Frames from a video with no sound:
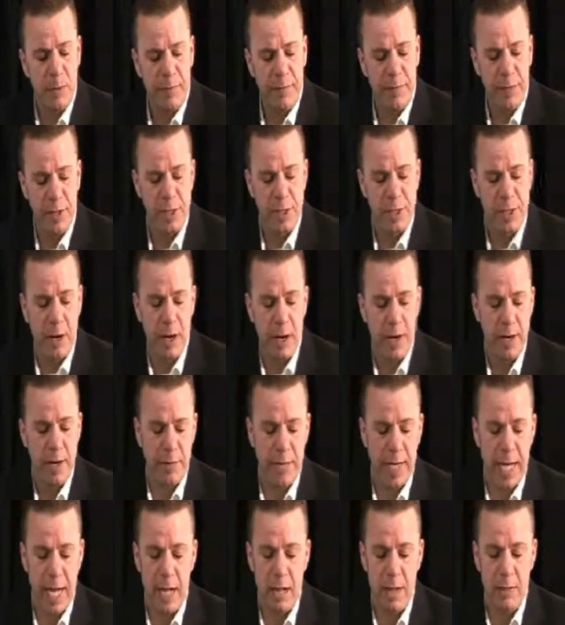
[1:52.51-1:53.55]
sorry for
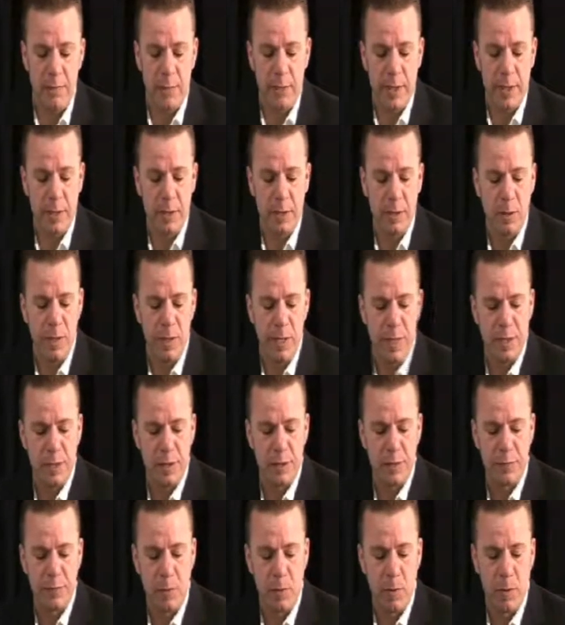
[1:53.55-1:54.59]
California lawyers
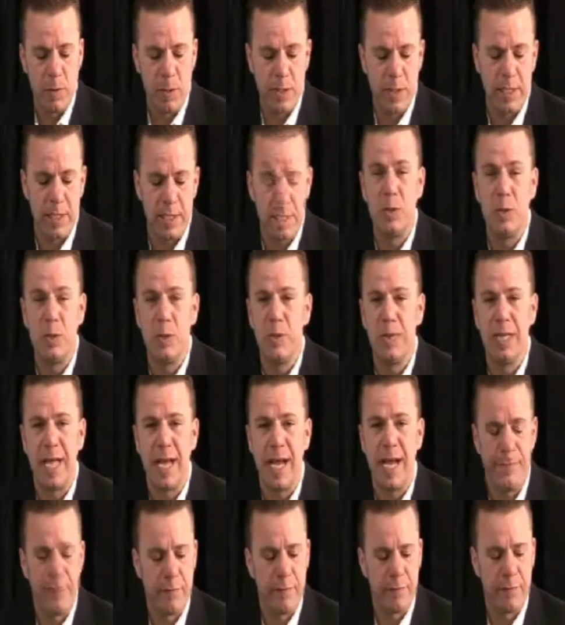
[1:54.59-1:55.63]
forced into a life
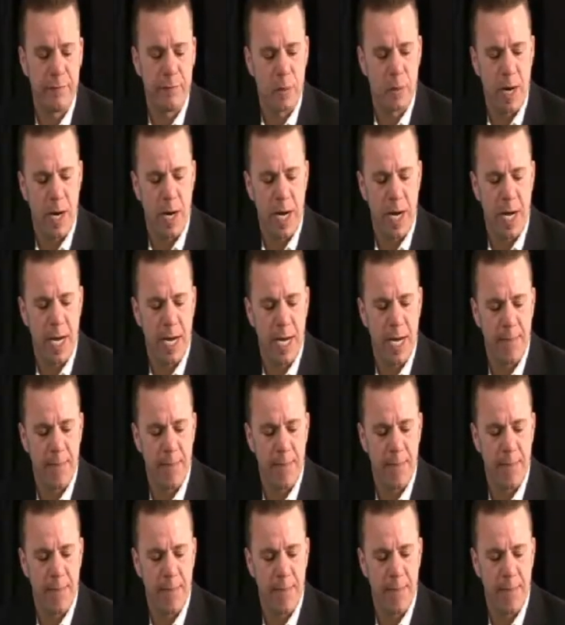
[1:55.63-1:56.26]
of crime?